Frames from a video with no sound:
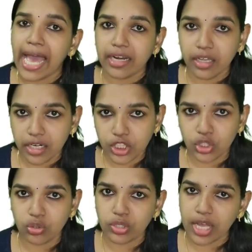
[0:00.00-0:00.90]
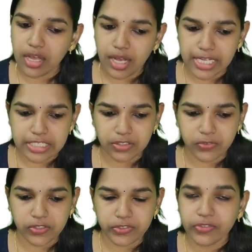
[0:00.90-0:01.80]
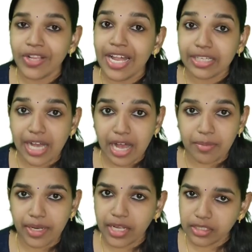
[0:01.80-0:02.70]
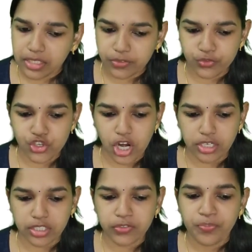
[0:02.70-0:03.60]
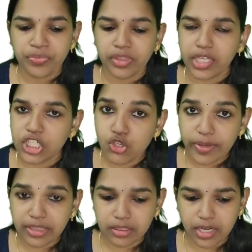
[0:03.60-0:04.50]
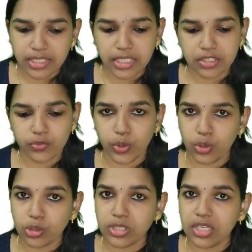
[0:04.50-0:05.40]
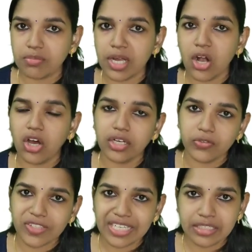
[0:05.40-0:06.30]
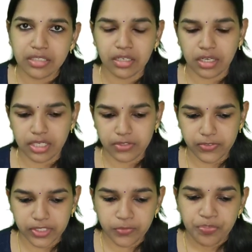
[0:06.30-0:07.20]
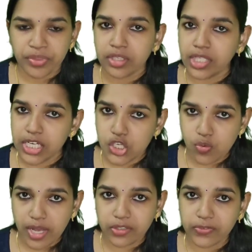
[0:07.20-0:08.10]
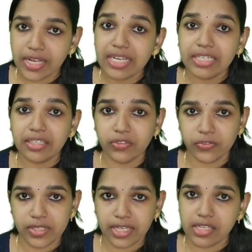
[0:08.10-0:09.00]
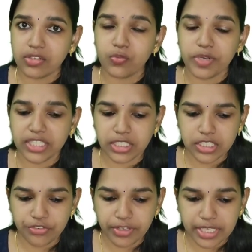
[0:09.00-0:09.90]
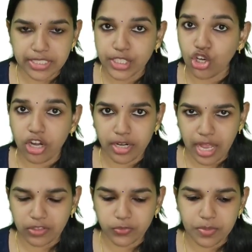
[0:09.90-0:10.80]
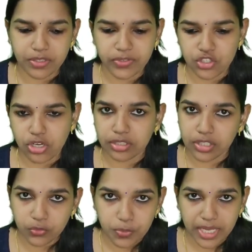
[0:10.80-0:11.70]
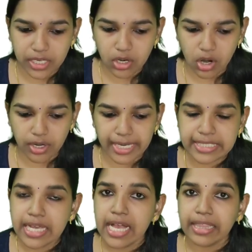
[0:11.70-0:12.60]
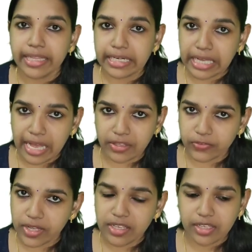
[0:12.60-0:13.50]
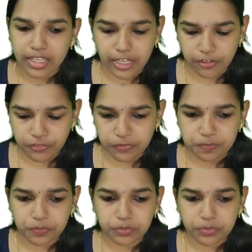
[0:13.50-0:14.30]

And Hridroga, heart diseases, Kamara, that is jaundice, then Shvitra, that is leukoderma or a skin disease, then Shvasa, dyspnea, that is breathing difficulty or asthma, such all things we can correlate, then Kasa, cough,